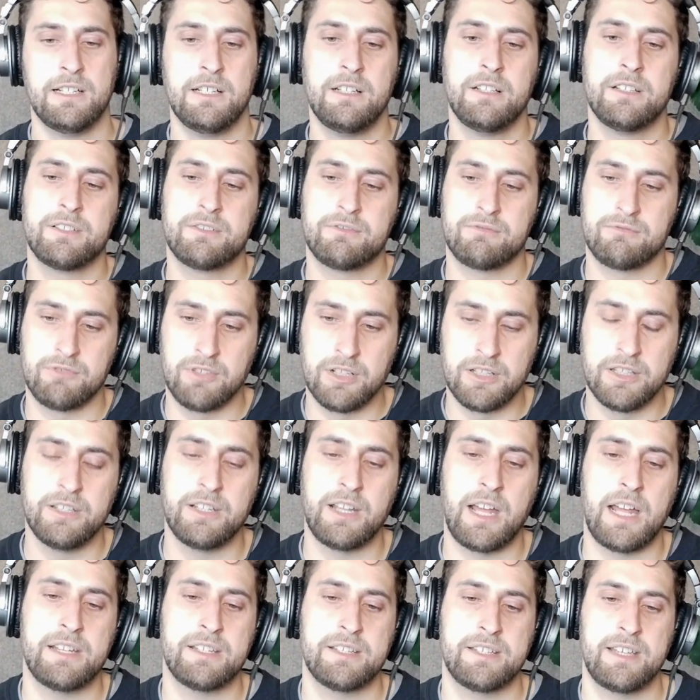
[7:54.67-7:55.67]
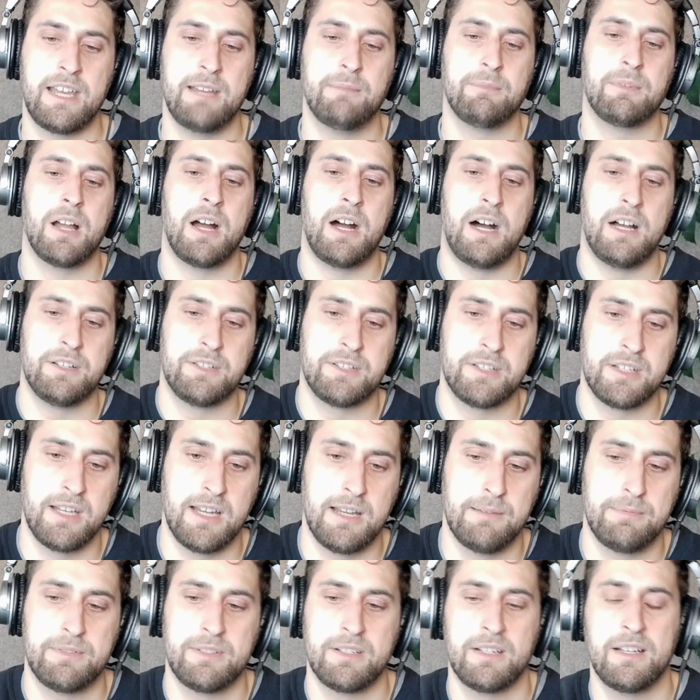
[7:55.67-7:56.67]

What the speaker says: It's really that same concept,